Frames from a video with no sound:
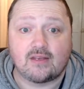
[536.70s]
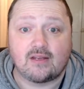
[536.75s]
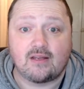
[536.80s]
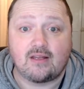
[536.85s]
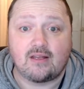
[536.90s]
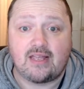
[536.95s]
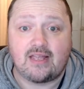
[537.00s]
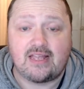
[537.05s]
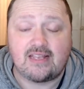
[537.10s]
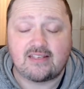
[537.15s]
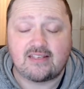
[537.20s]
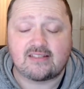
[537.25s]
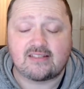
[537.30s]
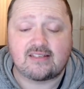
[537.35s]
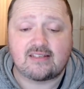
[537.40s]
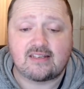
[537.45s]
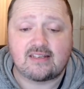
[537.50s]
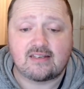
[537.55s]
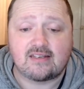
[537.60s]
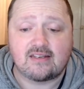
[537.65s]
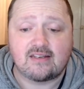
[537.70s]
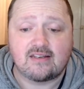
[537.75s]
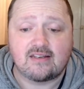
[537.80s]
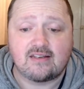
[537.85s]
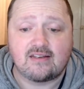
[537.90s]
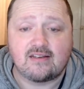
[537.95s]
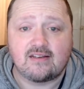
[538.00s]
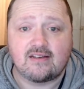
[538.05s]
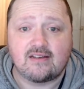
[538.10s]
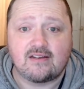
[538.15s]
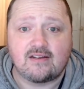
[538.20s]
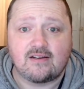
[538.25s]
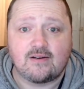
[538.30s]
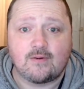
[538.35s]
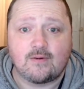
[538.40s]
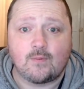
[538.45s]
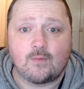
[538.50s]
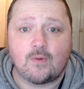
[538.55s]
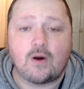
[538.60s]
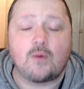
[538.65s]
It's
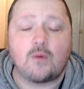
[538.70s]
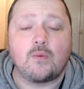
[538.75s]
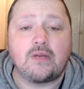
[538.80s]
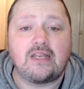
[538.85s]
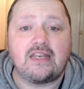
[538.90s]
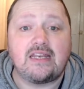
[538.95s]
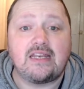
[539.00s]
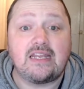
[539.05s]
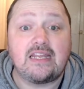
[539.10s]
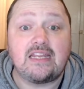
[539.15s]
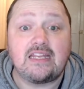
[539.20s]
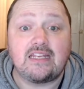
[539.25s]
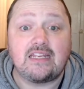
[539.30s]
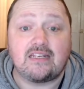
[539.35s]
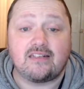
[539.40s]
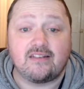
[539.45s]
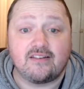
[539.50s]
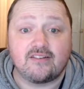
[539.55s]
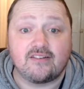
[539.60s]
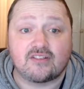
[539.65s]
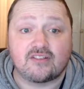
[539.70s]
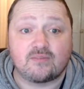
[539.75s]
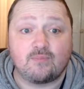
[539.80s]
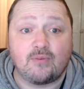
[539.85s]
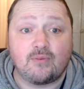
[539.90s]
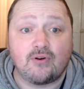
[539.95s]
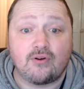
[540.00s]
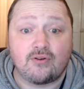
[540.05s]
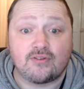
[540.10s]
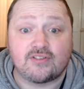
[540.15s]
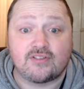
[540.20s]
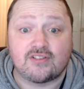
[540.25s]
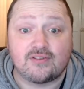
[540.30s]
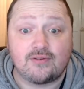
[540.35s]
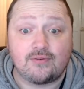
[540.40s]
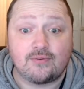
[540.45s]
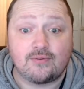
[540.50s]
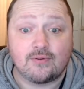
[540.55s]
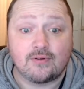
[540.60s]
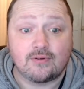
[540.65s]
what we need in the sport
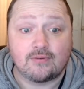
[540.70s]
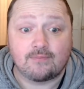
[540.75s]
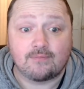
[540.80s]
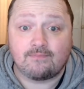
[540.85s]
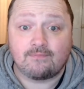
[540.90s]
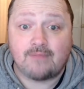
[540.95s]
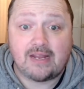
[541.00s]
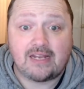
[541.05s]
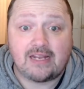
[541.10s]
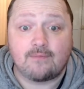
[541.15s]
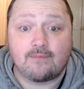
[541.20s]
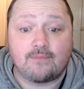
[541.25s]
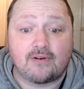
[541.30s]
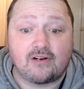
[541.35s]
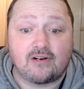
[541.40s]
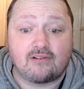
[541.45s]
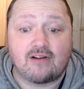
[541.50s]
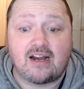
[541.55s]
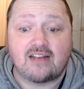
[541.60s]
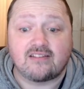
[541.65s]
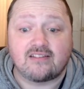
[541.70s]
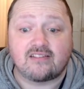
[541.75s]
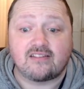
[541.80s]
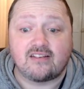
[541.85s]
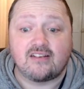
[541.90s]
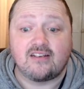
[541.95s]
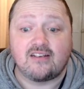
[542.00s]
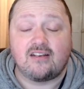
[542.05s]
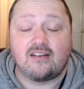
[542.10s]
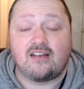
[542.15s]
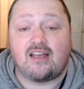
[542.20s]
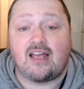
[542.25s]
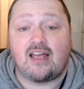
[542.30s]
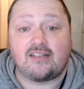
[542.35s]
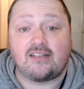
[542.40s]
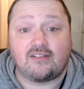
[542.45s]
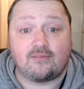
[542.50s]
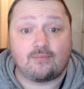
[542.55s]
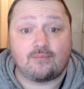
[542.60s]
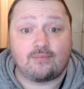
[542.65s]
to make it progress.
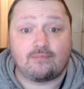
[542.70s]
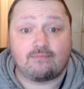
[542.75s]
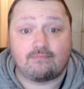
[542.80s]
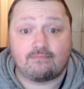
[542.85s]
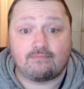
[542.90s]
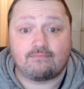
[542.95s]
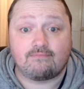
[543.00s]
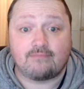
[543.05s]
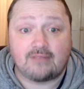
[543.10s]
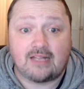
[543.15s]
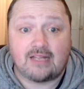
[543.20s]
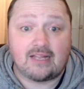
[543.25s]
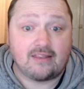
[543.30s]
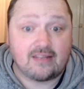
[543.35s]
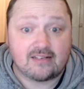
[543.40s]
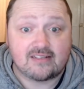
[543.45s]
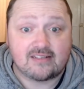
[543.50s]
And like they said,